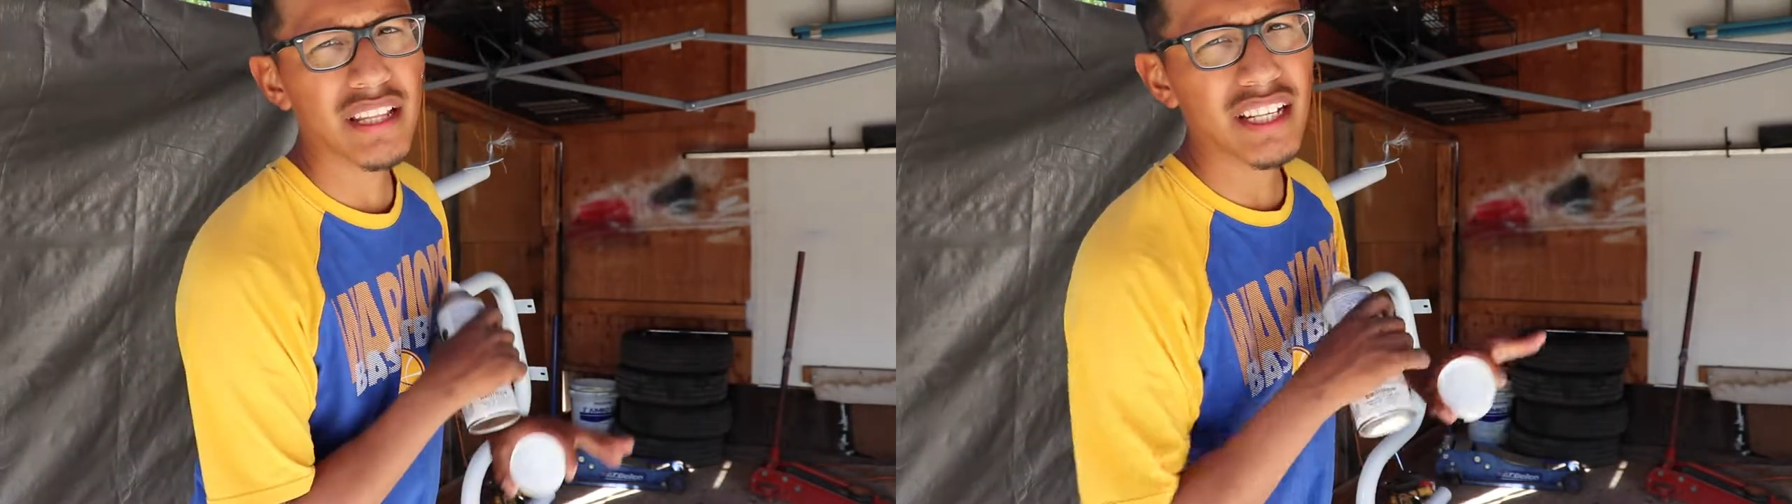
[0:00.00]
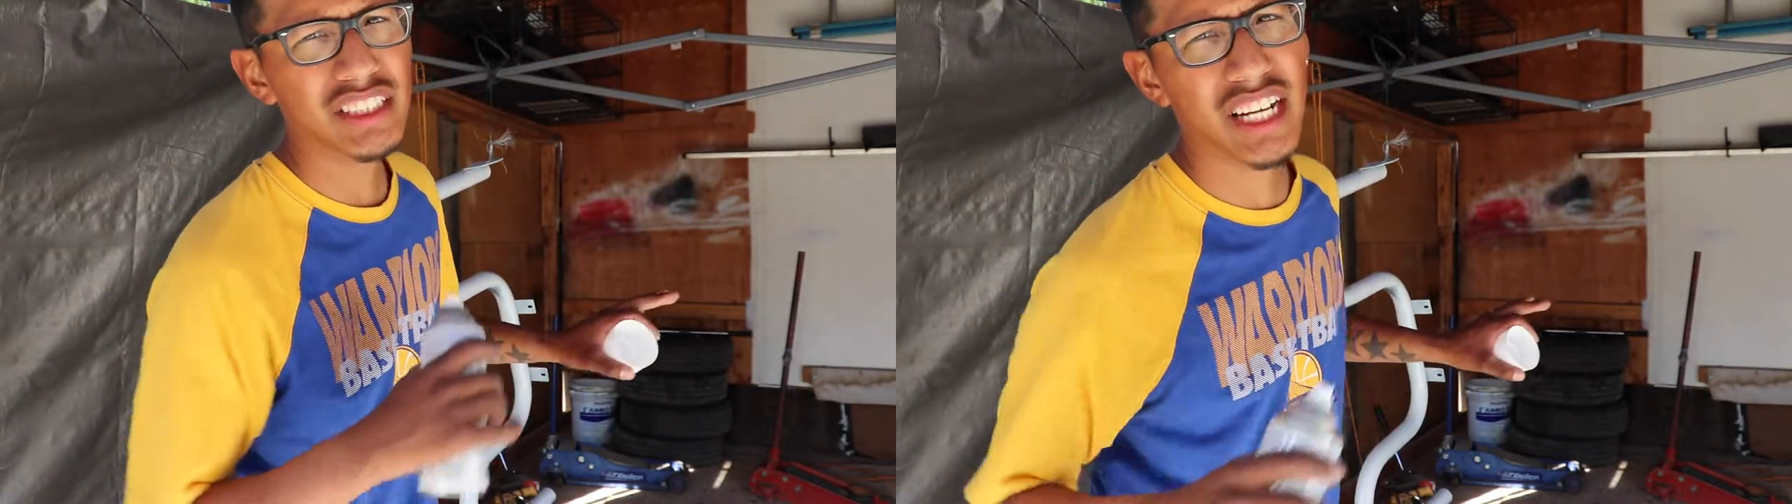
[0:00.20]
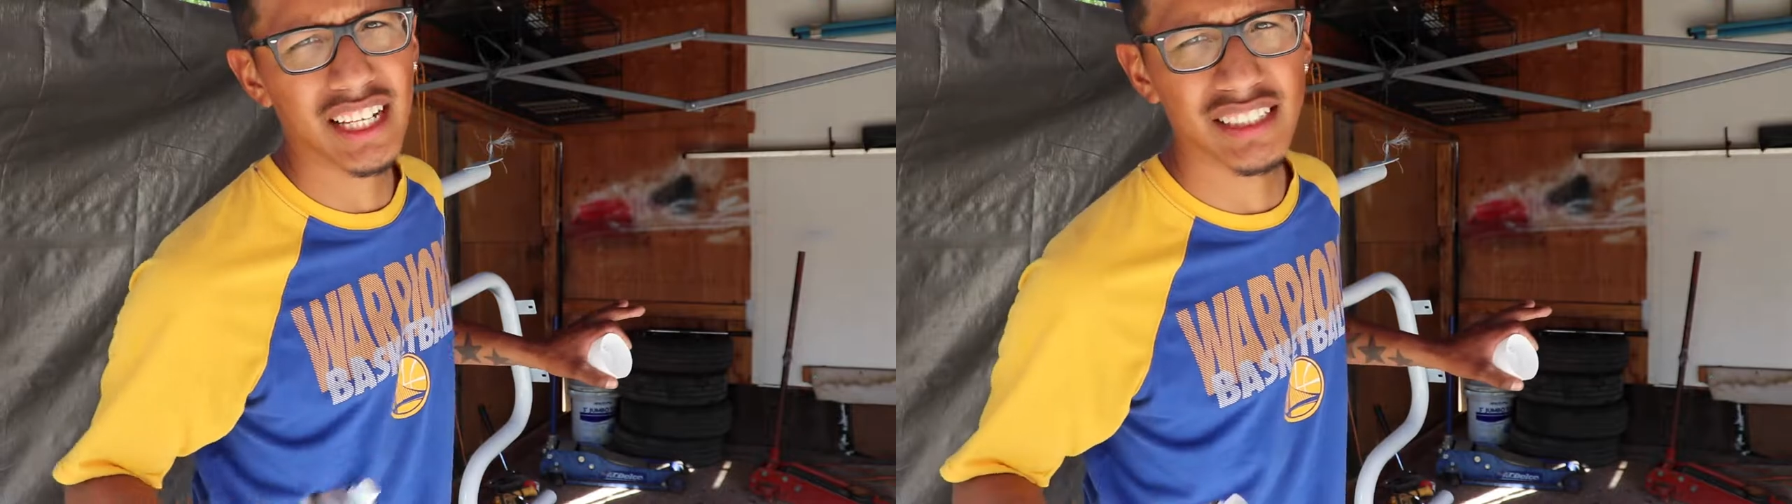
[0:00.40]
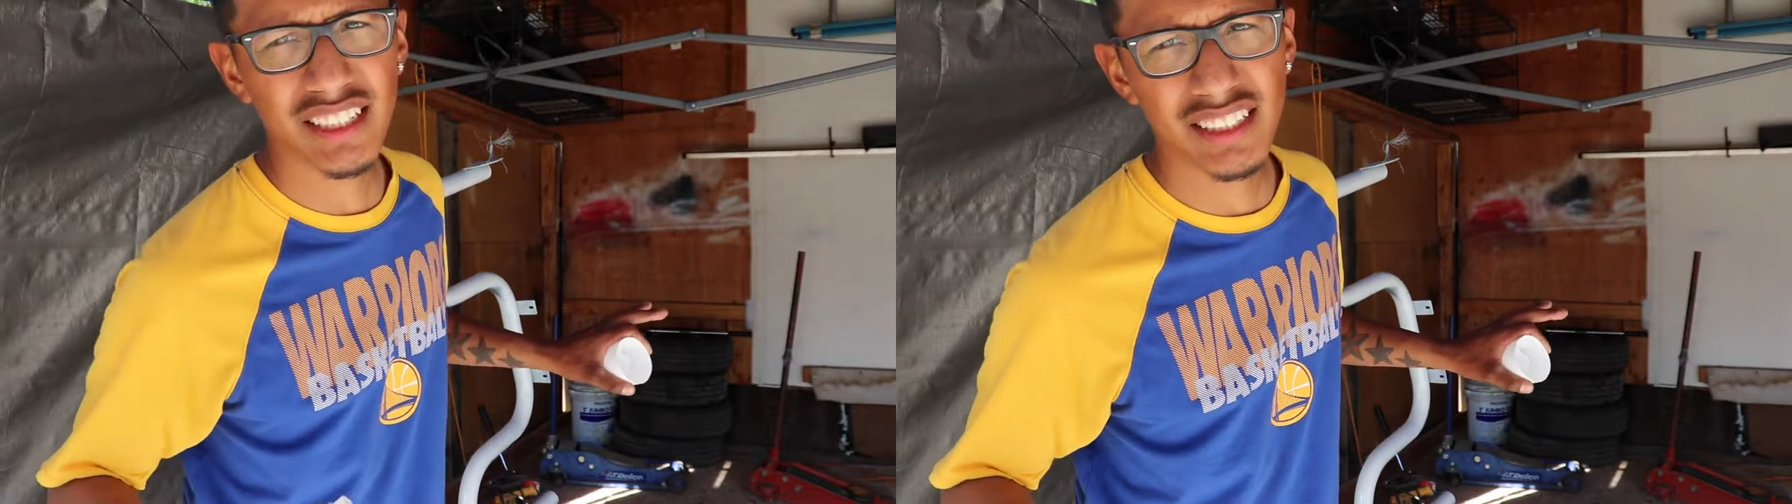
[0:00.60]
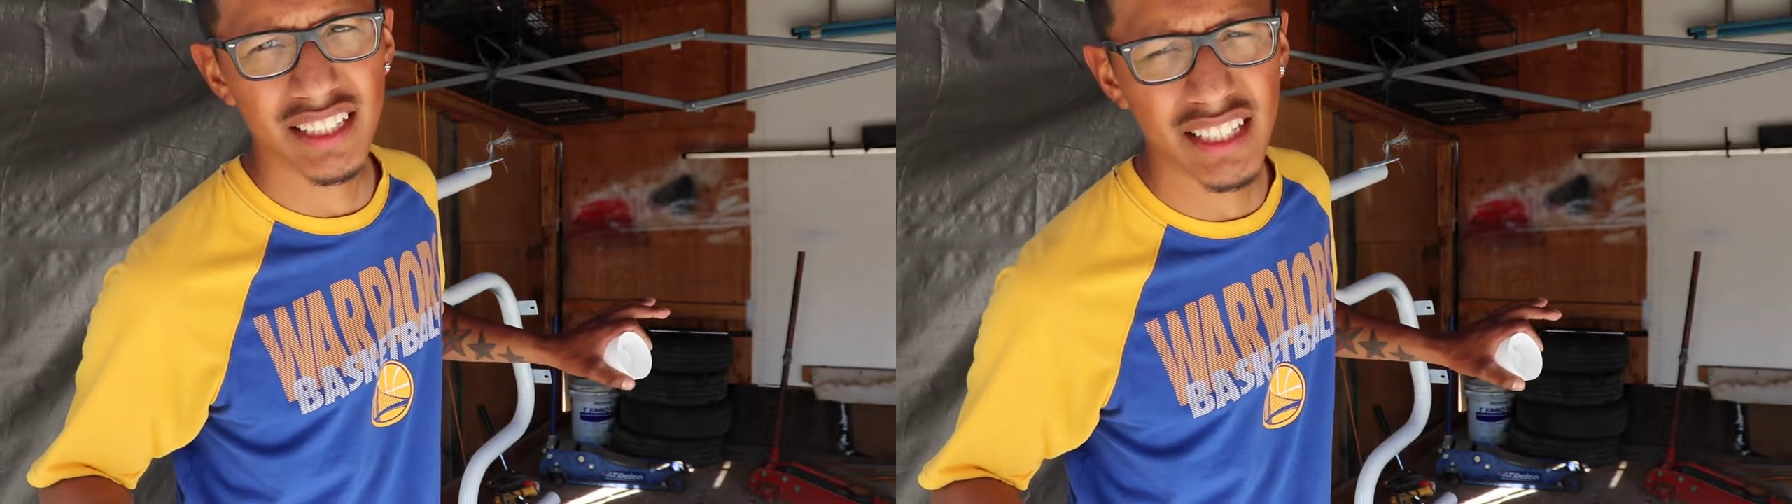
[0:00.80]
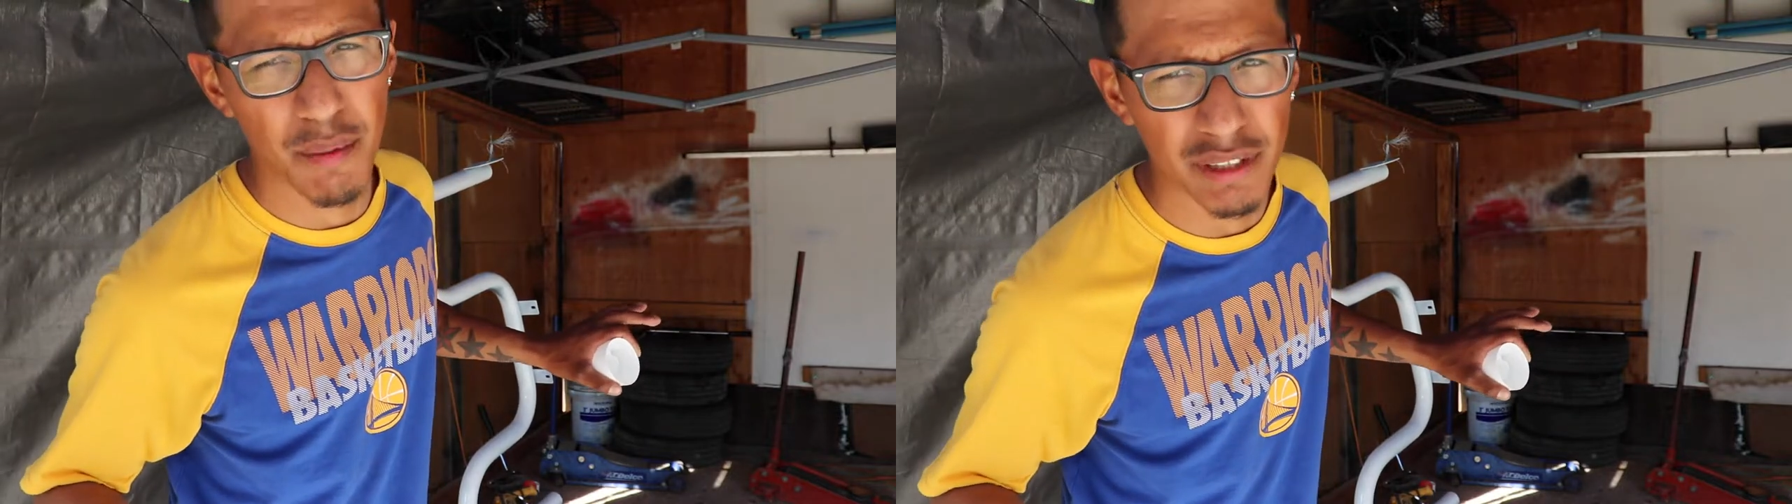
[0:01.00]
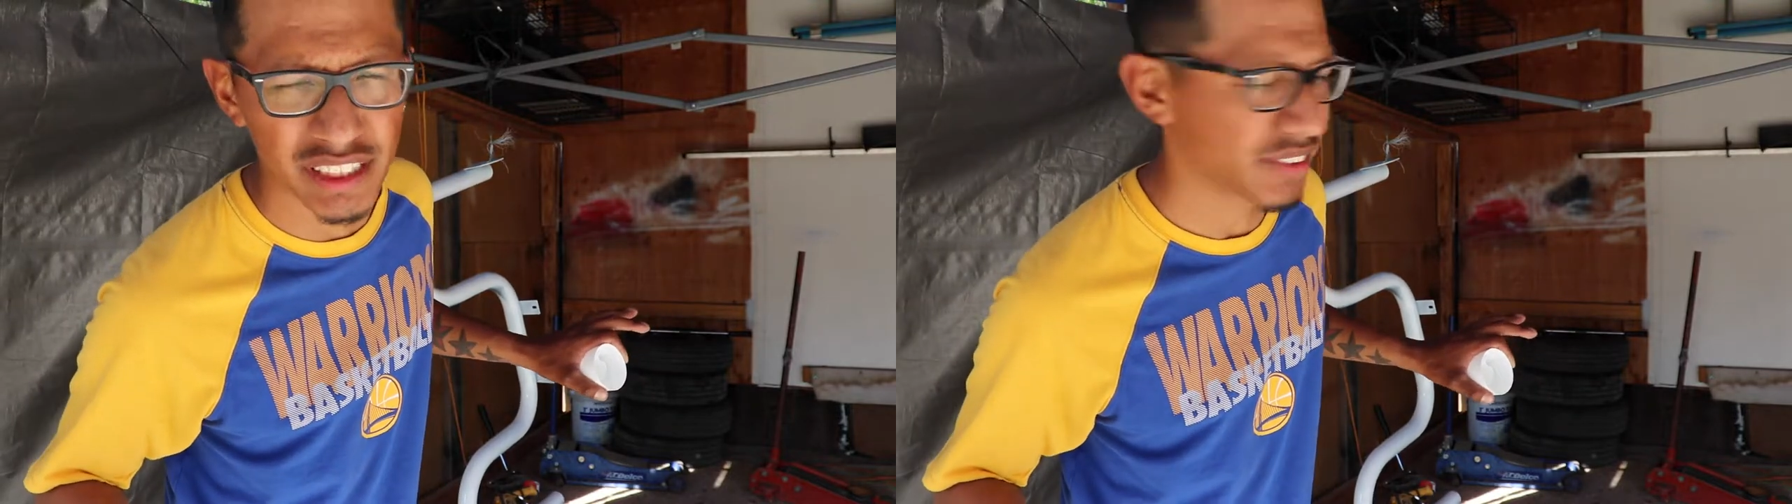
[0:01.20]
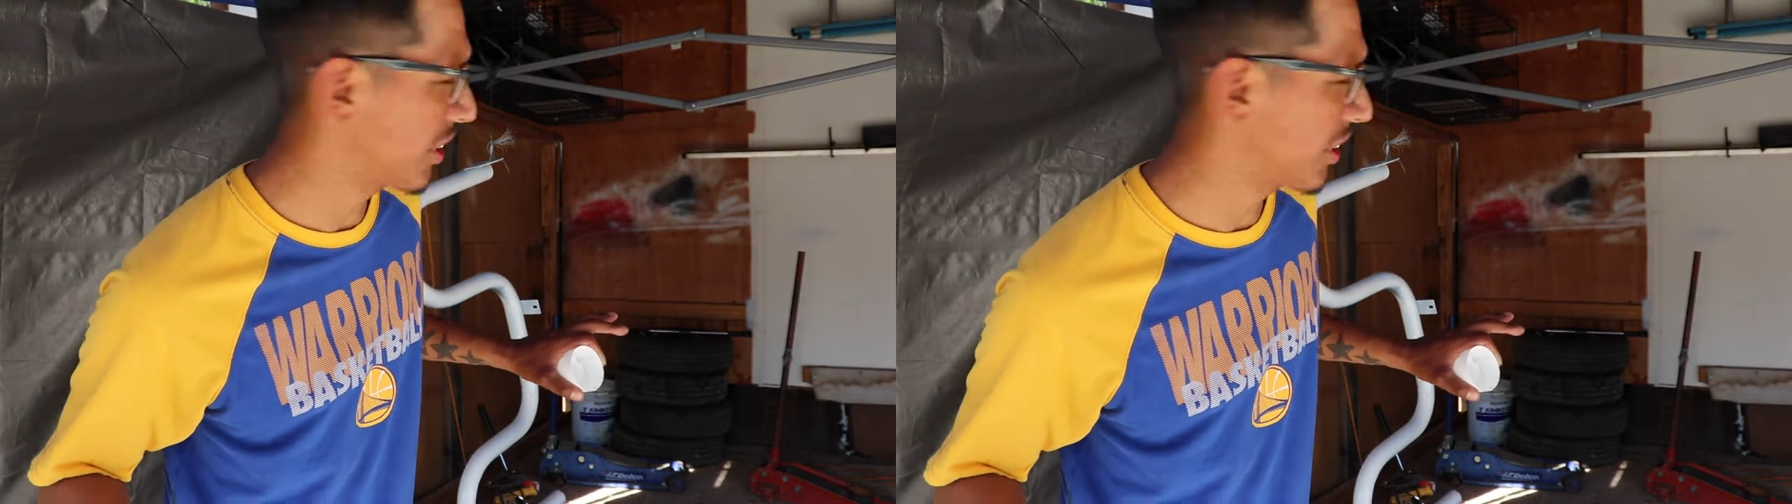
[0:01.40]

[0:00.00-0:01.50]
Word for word: let it dry because it doesn't need that much of